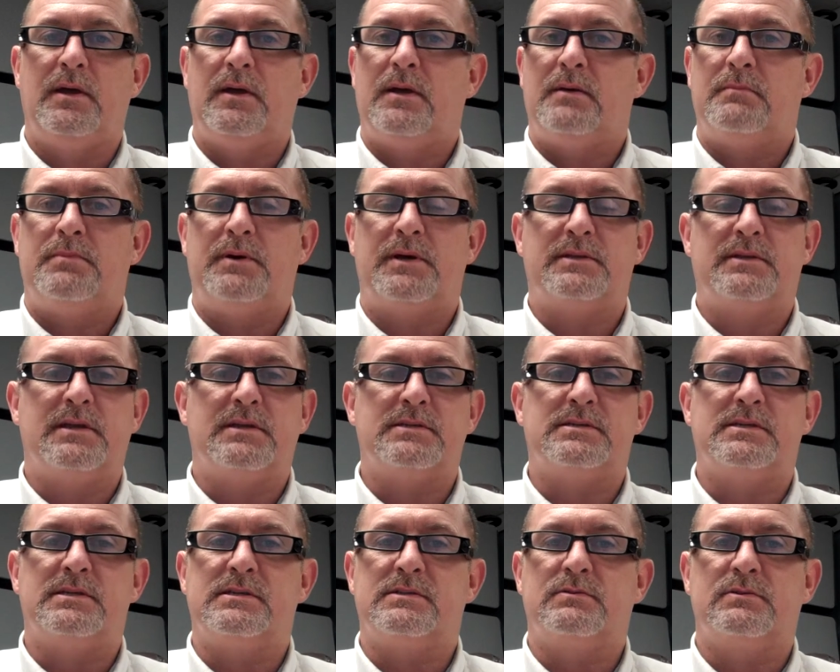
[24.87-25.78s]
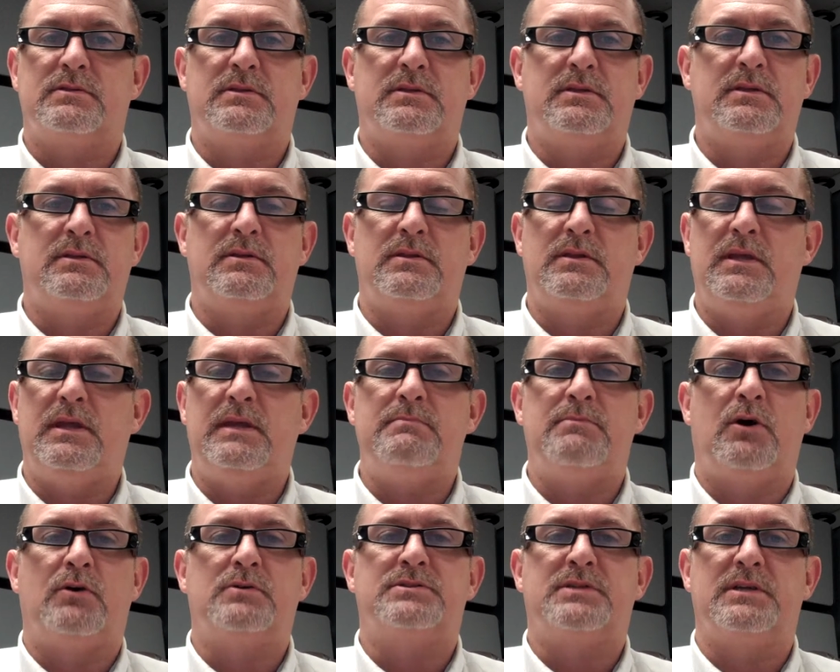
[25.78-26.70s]
But this is the
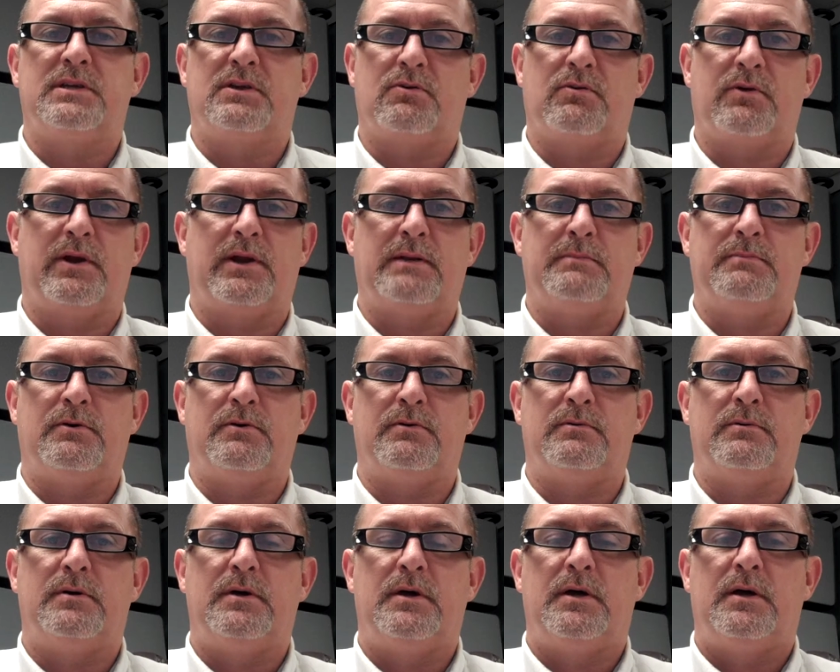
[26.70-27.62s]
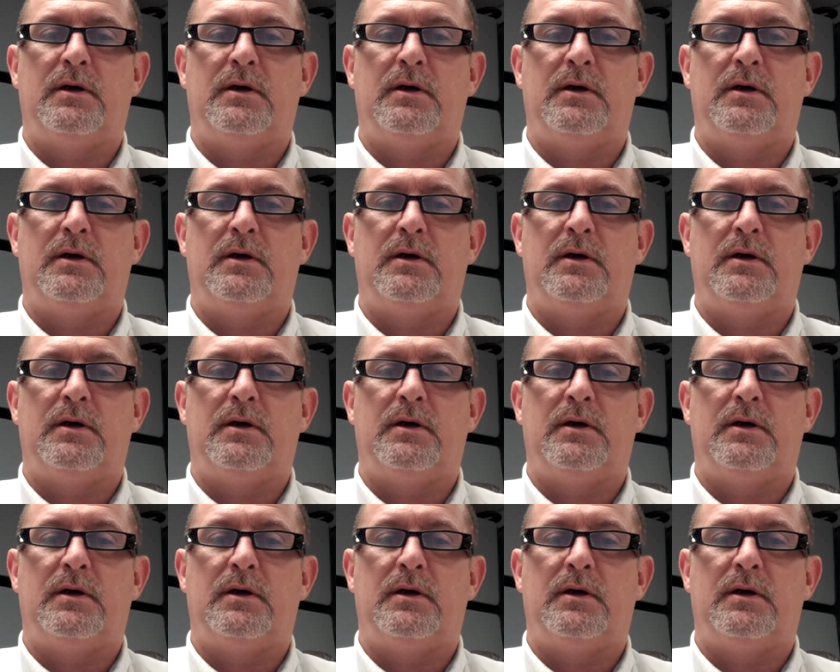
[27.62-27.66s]
most incredible,